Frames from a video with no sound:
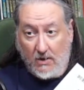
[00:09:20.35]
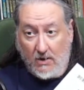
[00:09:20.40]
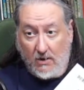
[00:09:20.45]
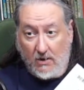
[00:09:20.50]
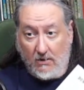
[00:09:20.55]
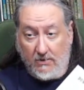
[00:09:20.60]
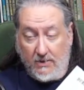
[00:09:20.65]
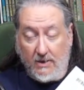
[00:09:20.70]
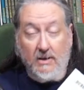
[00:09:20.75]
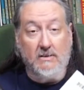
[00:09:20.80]

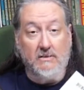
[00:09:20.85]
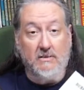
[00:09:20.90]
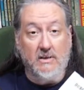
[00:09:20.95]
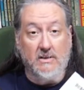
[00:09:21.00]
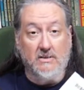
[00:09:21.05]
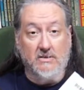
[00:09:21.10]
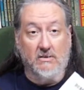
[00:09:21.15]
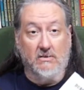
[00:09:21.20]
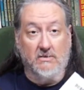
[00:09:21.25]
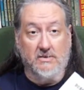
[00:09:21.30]

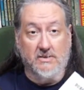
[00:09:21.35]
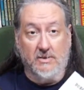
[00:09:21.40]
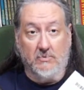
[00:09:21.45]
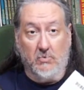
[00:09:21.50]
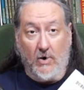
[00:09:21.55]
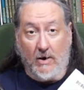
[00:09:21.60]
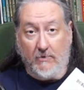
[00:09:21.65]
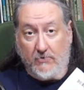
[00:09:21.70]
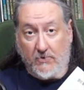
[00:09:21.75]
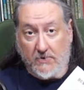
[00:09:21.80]
these are some
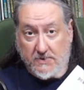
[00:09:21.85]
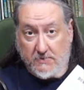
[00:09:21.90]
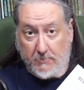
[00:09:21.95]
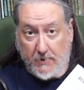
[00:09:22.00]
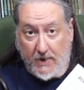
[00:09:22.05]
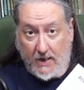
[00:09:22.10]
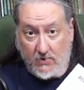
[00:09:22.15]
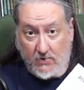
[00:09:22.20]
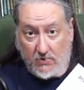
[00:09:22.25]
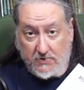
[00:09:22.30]
reference
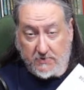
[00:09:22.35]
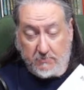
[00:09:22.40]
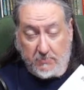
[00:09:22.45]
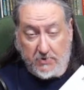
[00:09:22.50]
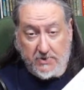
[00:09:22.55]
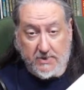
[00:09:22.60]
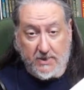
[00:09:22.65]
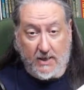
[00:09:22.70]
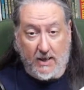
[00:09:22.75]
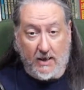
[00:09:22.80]
manuals
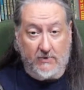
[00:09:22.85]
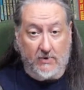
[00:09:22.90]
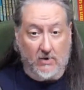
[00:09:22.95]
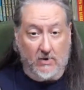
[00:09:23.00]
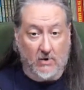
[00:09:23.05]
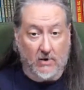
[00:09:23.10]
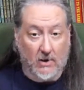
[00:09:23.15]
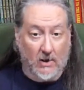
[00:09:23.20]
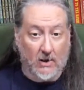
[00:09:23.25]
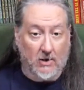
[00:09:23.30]
put
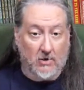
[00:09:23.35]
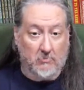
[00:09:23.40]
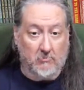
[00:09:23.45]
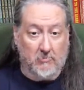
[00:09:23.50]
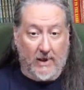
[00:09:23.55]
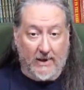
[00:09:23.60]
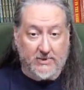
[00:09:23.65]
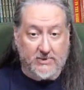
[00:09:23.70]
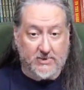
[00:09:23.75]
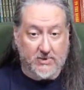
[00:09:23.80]
together
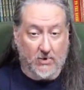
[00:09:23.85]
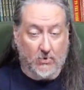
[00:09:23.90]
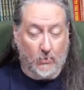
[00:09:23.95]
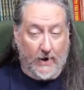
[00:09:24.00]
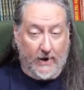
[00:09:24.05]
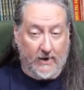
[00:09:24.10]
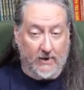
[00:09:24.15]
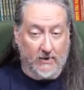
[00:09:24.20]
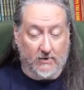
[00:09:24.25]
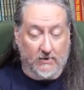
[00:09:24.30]
by show
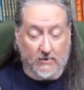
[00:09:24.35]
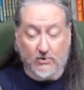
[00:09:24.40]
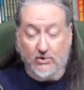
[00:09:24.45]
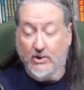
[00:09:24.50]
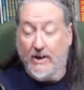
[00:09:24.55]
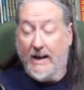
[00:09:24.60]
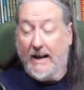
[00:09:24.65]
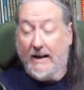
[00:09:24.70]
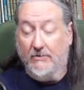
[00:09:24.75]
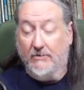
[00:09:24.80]
regular
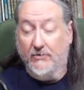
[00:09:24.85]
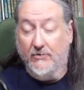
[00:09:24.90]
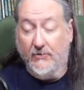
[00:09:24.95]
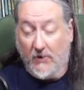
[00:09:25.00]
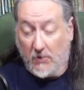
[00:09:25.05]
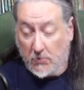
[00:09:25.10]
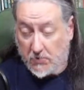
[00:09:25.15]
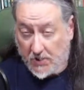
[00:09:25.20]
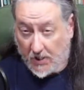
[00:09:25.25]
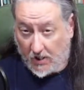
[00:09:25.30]
Jack
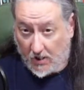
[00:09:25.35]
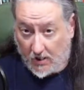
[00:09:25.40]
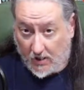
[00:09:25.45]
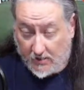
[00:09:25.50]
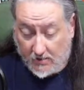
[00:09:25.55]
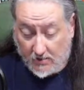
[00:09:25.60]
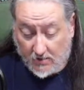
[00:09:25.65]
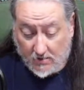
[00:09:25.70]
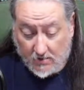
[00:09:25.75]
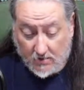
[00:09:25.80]
Photon,